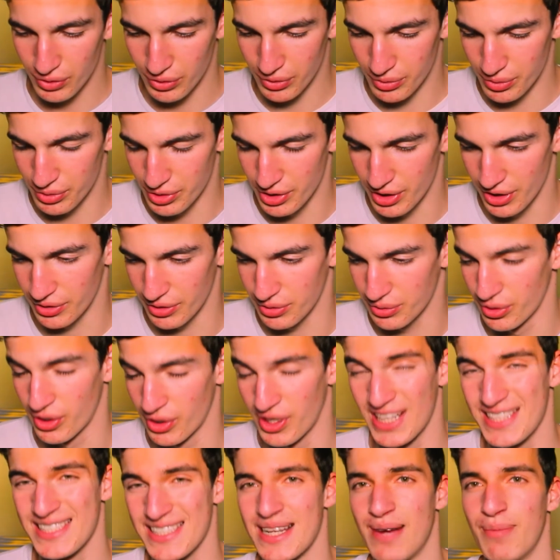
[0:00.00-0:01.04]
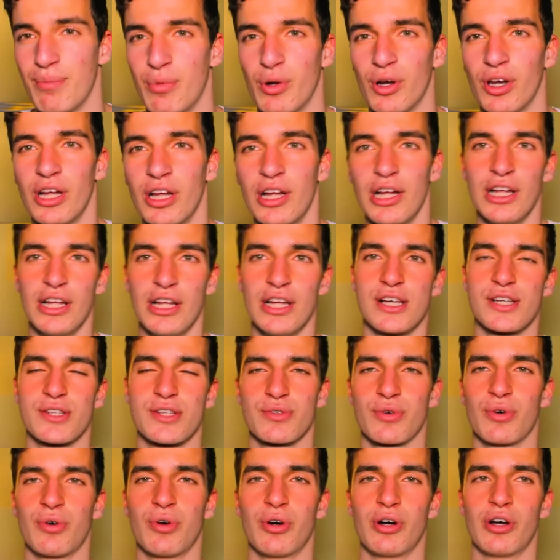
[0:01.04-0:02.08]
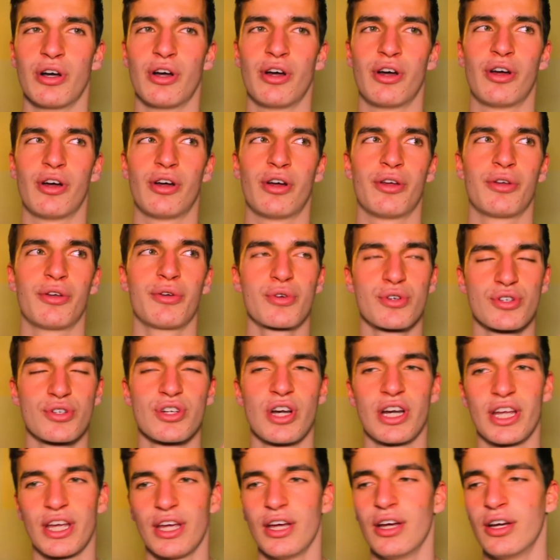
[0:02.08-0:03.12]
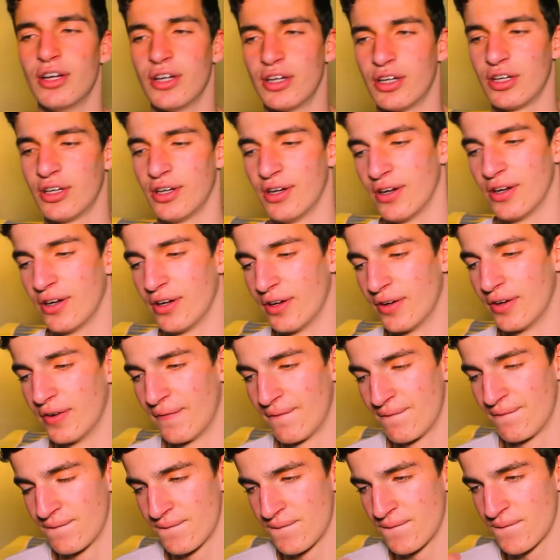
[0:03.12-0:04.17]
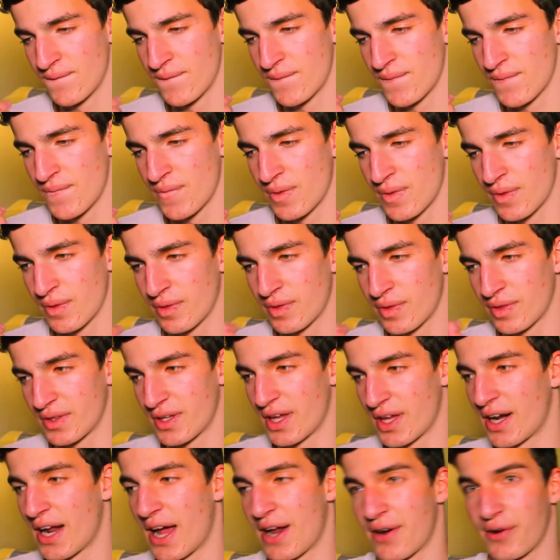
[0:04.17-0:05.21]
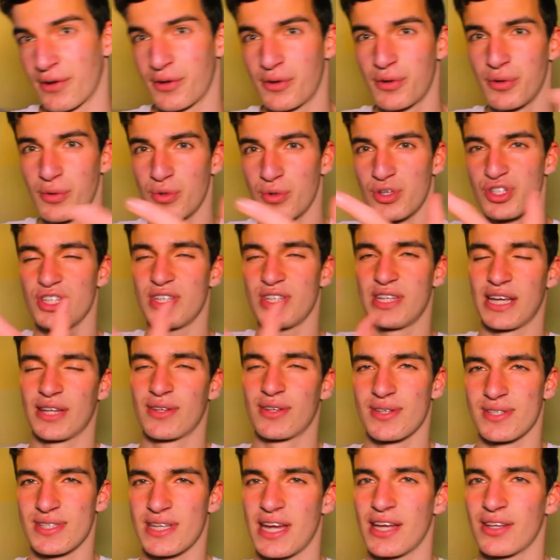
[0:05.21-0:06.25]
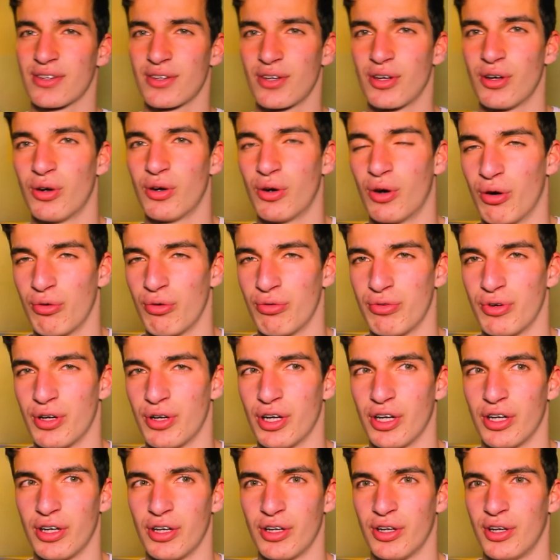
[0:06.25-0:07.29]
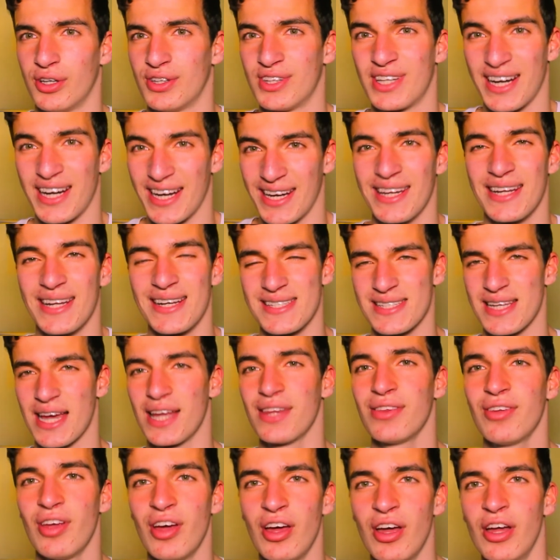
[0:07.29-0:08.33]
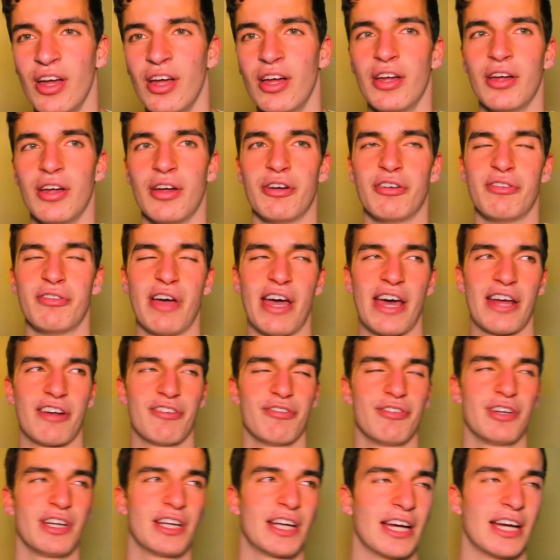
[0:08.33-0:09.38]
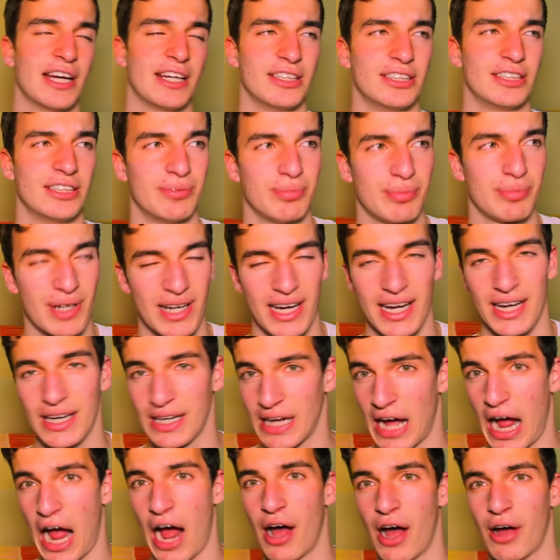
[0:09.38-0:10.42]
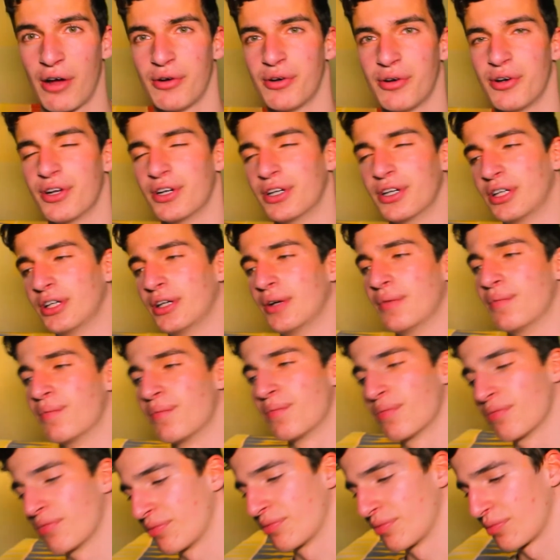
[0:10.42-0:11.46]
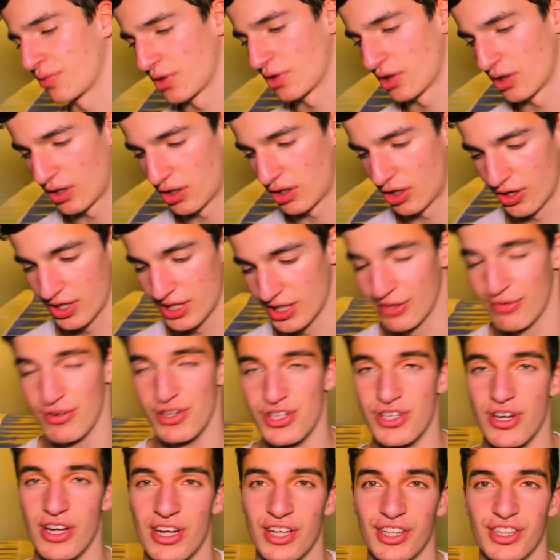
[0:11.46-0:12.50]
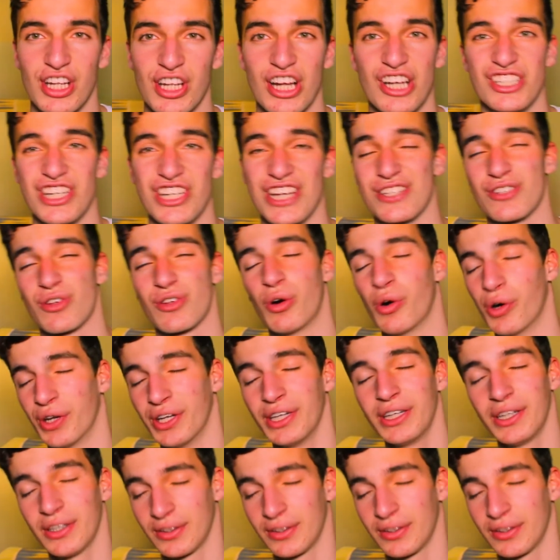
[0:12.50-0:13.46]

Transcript: to the to an example. So usually uh, there are a huge data set of uh, a training set where we can uh, train our uh, artificial intelligence on.